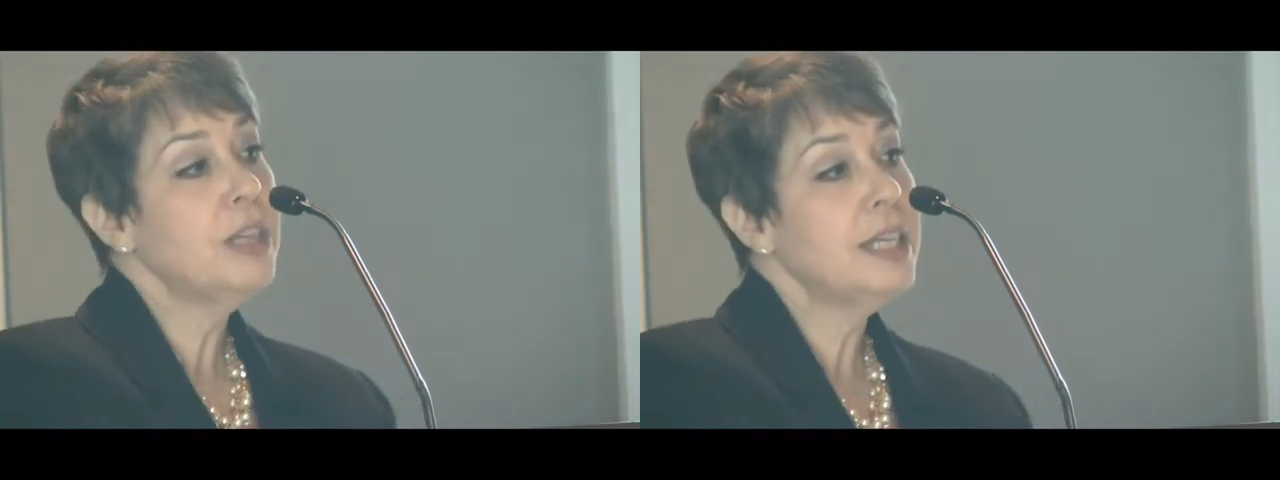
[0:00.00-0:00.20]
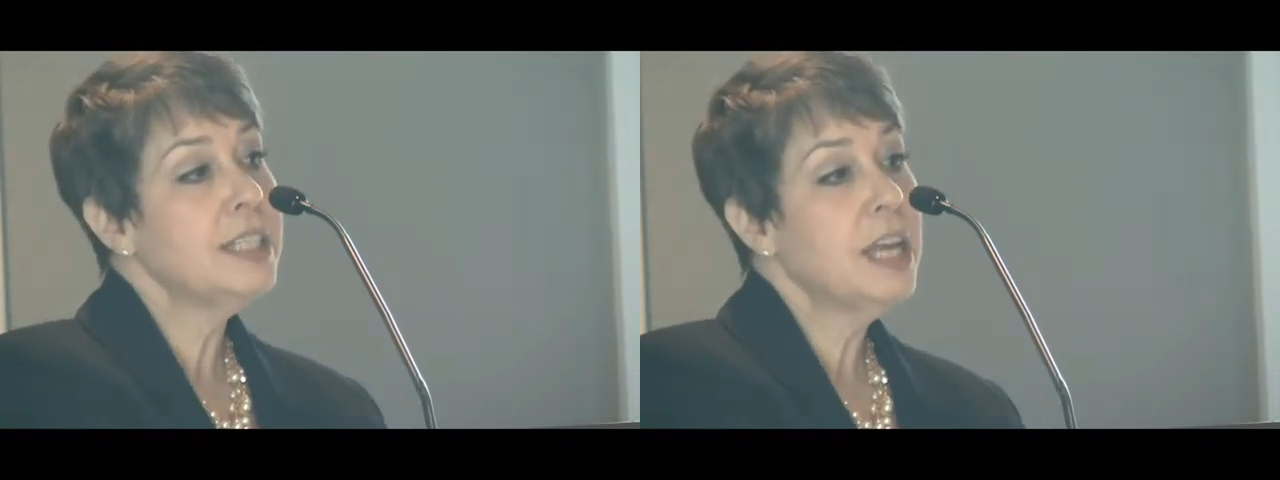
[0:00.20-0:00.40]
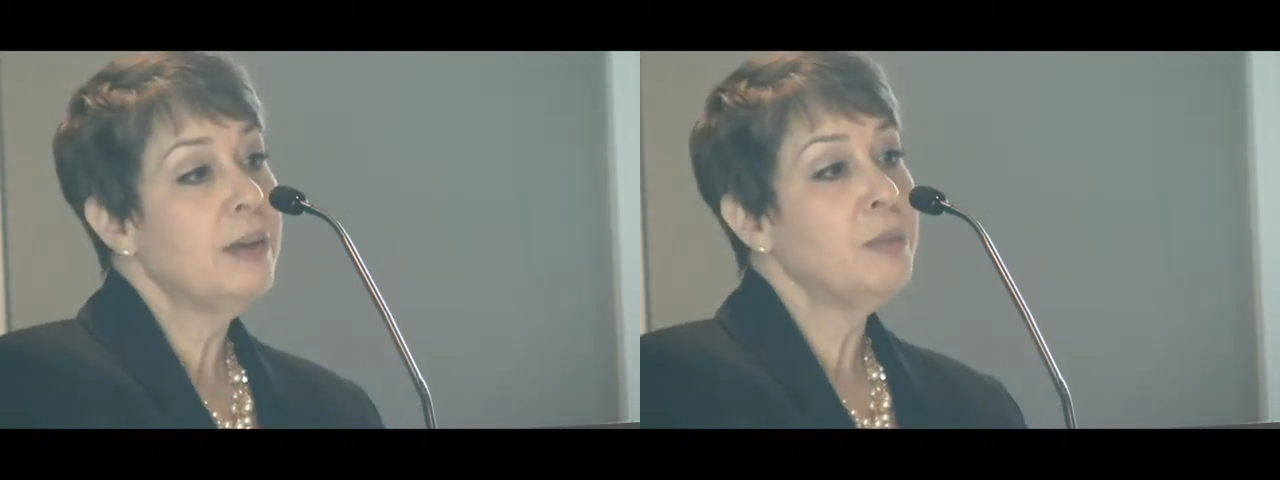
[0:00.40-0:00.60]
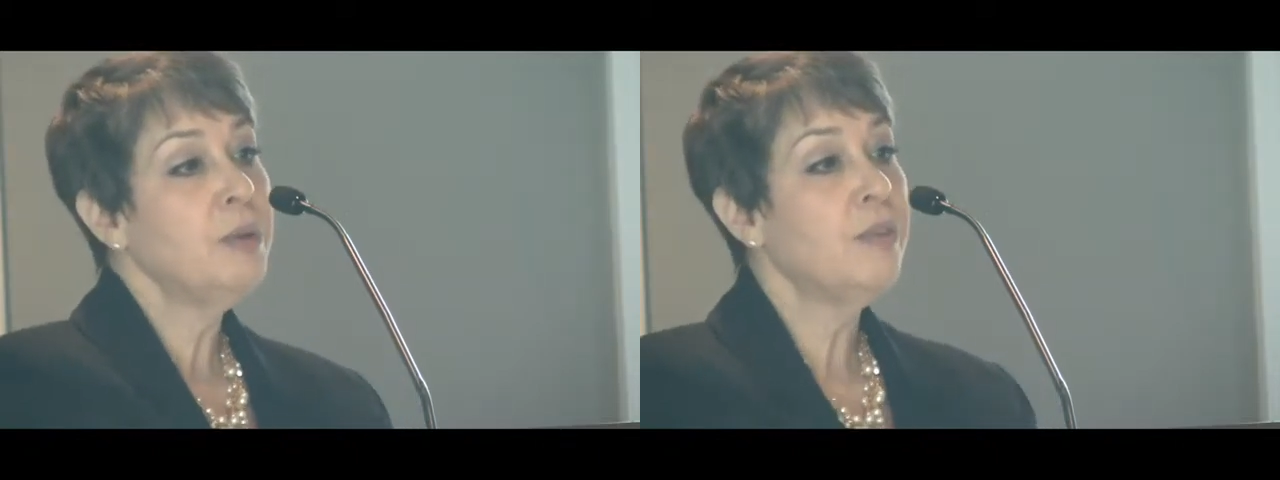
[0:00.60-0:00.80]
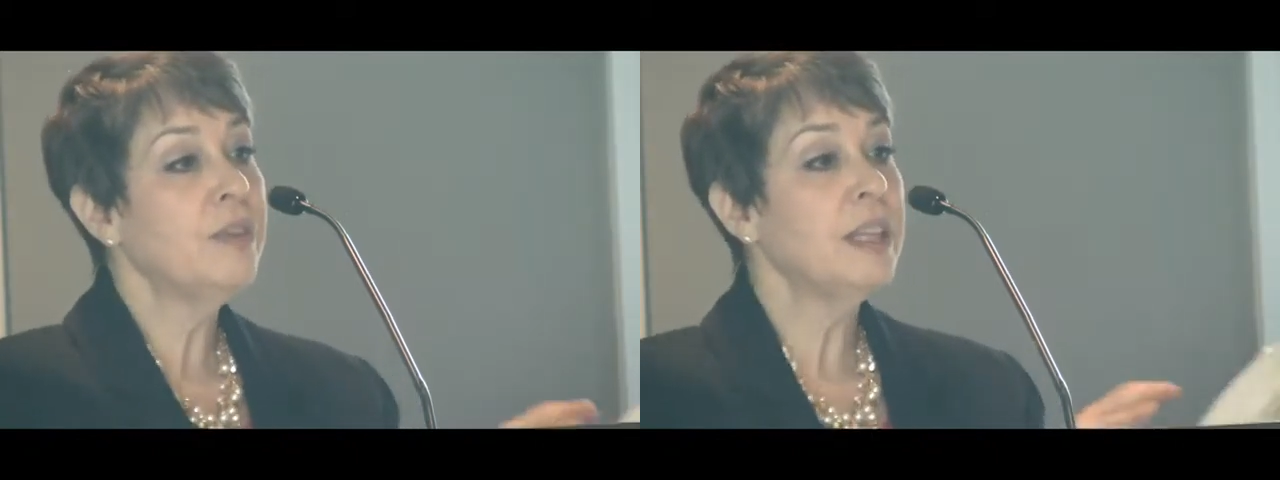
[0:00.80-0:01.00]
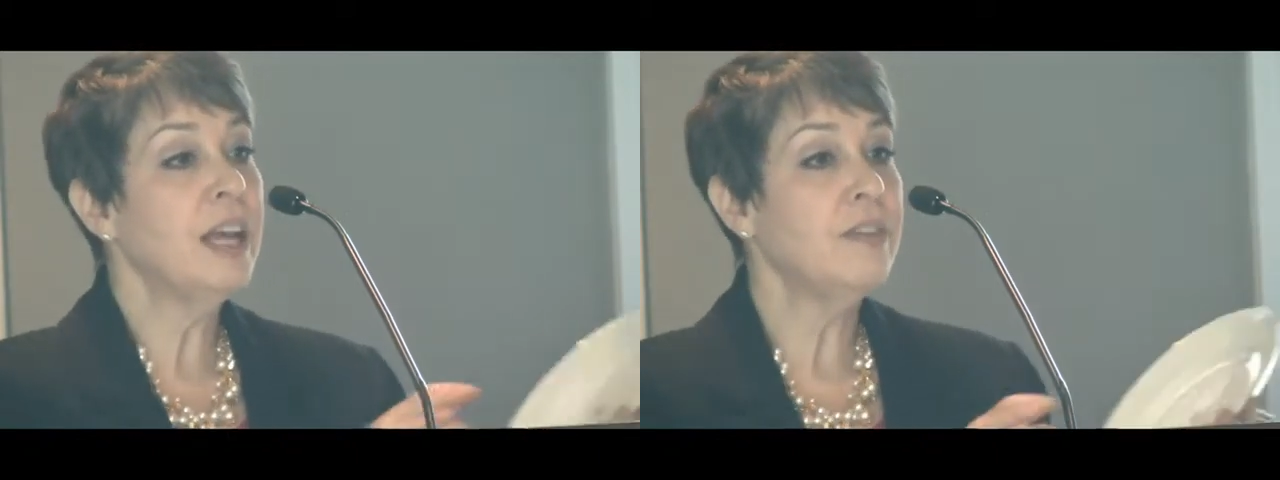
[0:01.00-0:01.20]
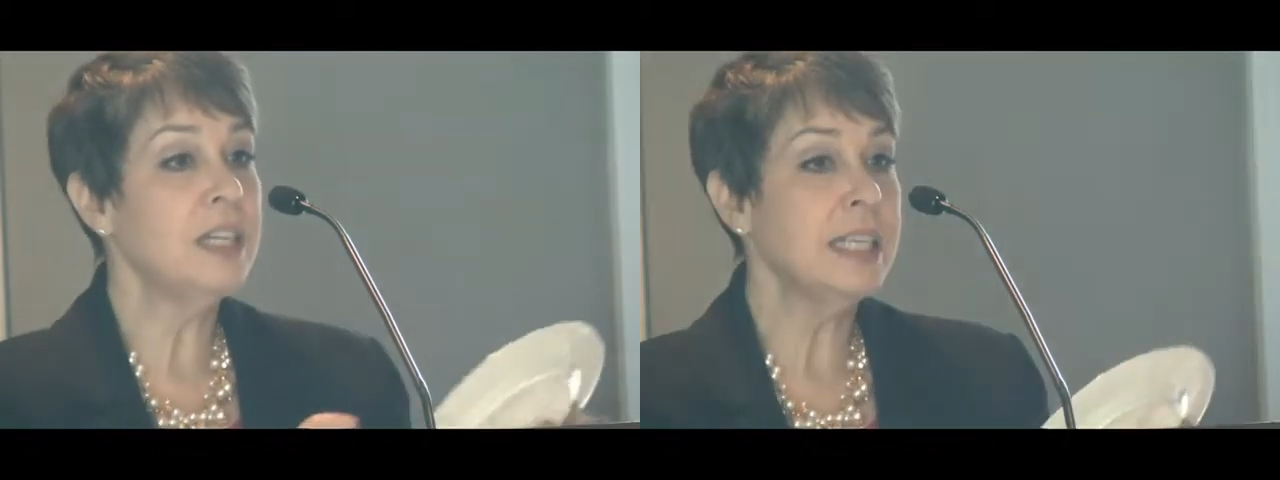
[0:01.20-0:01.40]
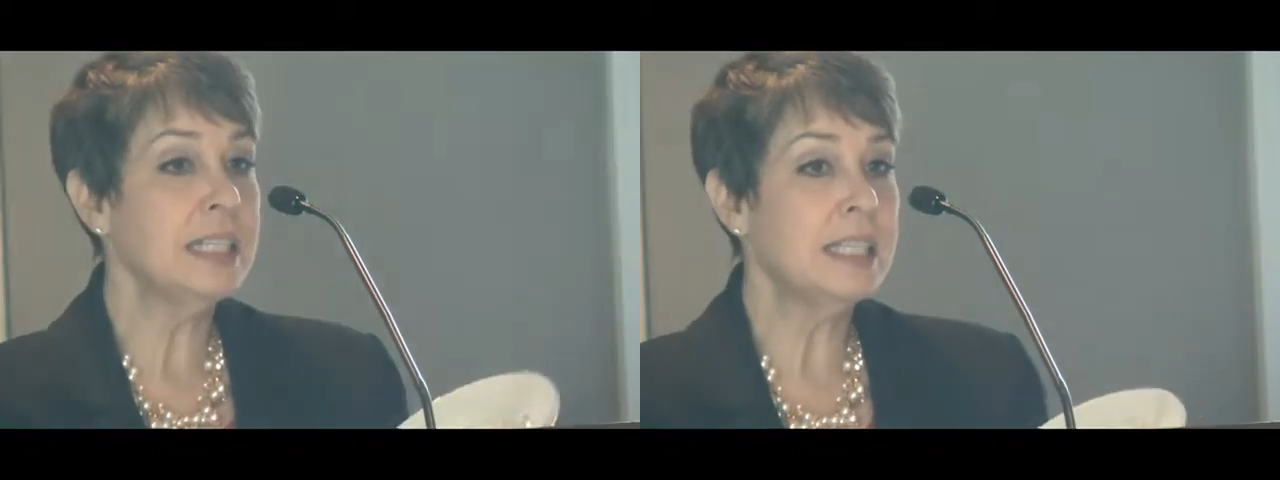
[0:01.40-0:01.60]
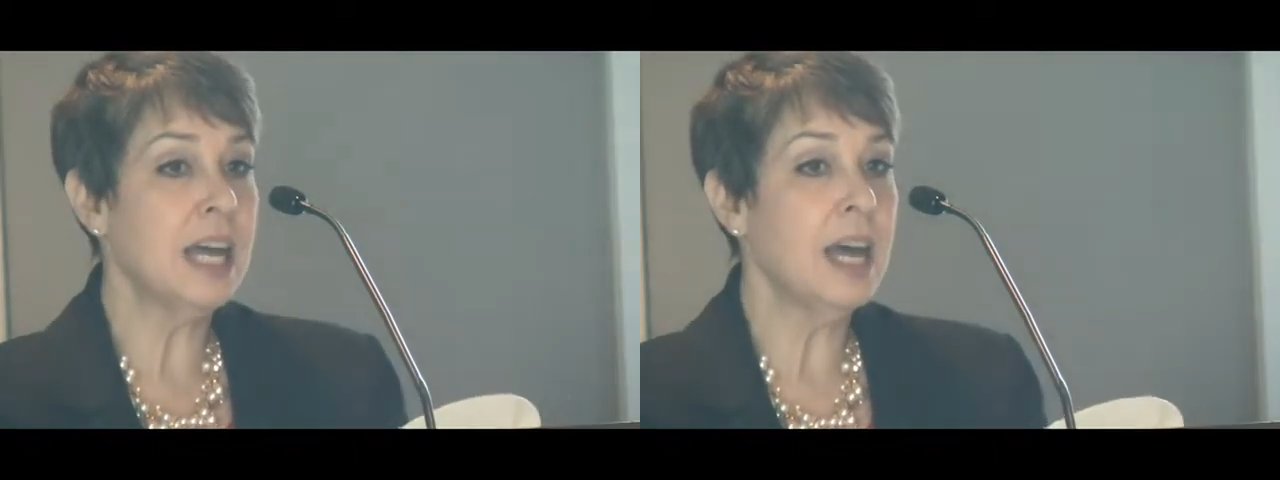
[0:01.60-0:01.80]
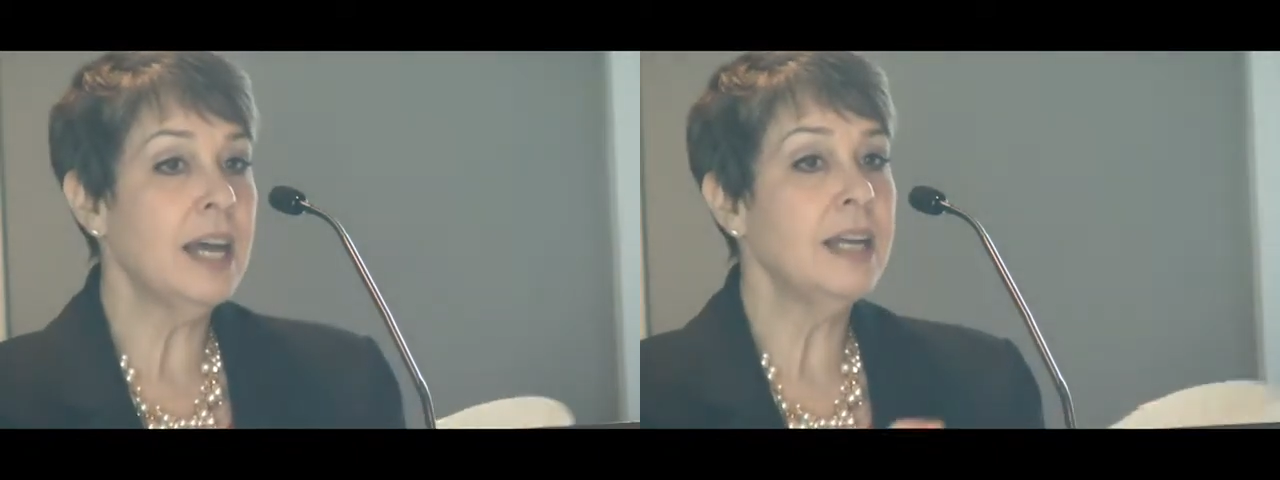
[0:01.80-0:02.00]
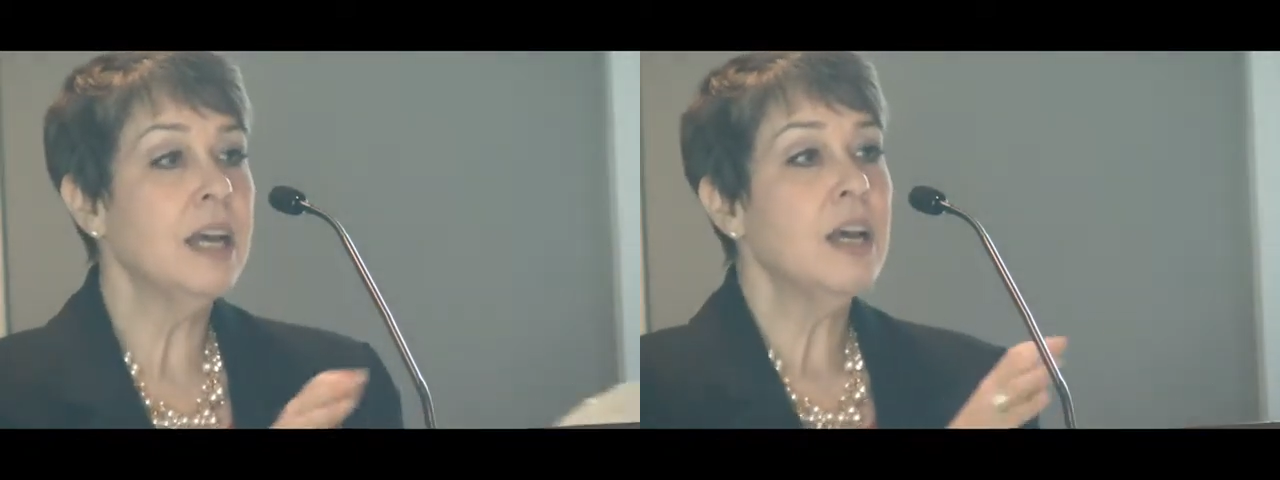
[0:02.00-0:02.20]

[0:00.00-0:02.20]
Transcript: things come to me from the left-hand side.